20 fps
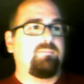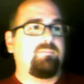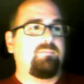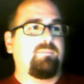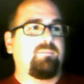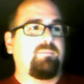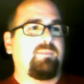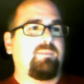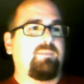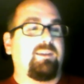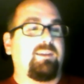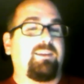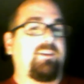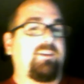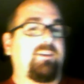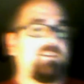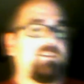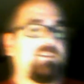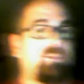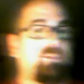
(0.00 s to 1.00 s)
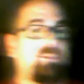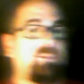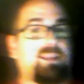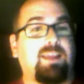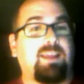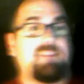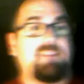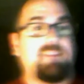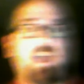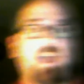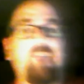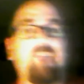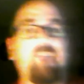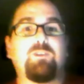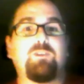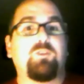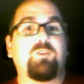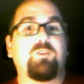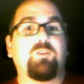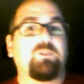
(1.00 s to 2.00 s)
going to tell you something that I haven't
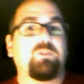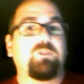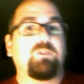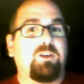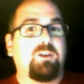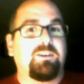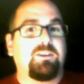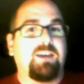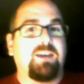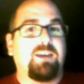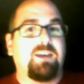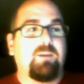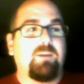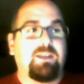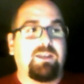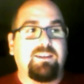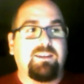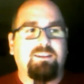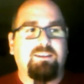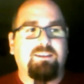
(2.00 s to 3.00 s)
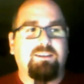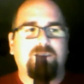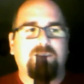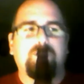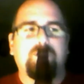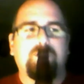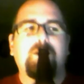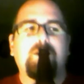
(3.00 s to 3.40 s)
told you in a long time. I'm going to tell you something.